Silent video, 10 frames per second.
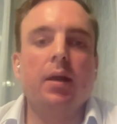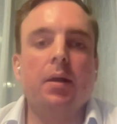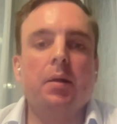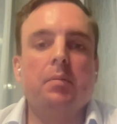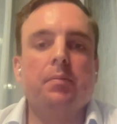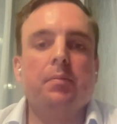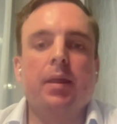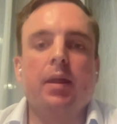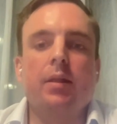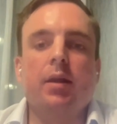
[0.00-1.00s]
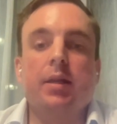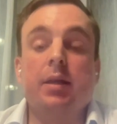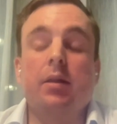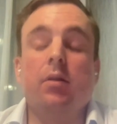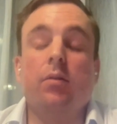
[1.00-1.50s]
Um, and the
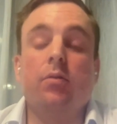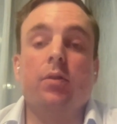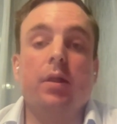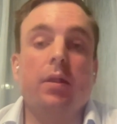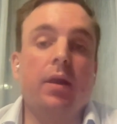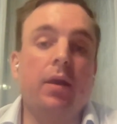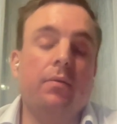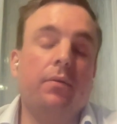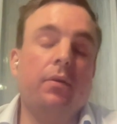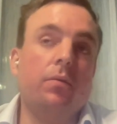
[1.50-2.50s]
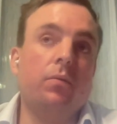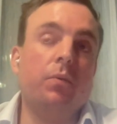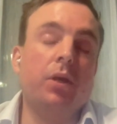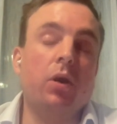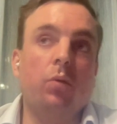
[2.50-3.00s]
idea also that that you know
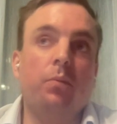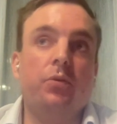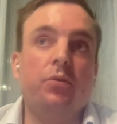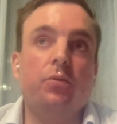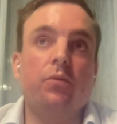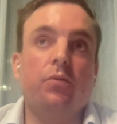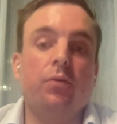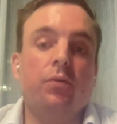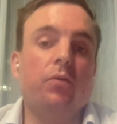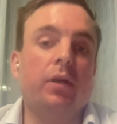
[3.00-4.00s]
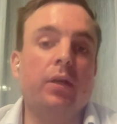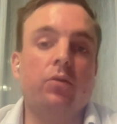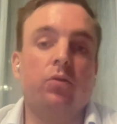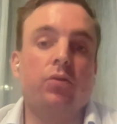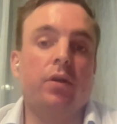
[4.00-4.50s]
what we hope to through through our
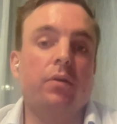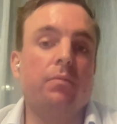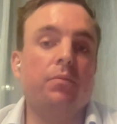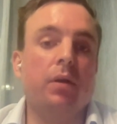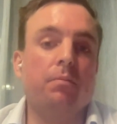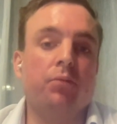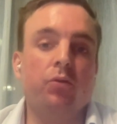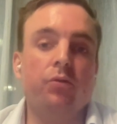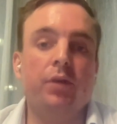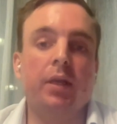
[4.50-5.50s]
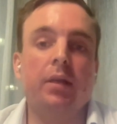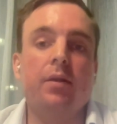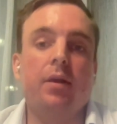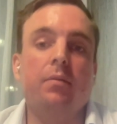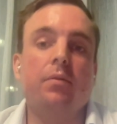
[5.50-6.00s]
clinical trial and, and proving is
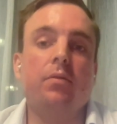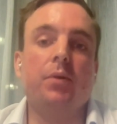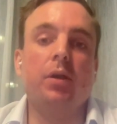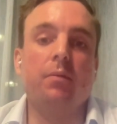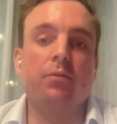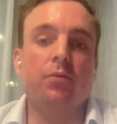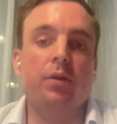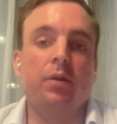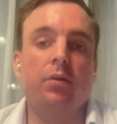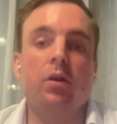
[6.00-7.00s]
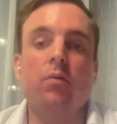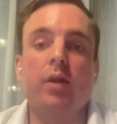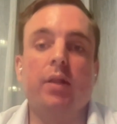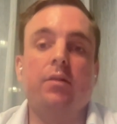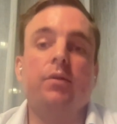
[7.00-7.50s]
that this will come through at a low,
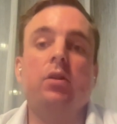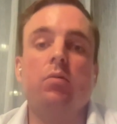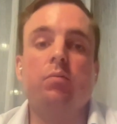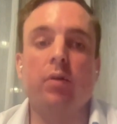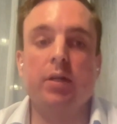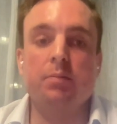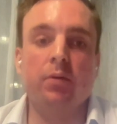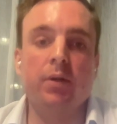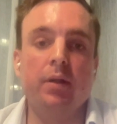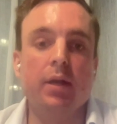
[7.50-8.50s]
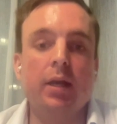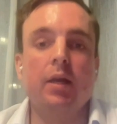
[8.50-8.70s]
relatively low price point.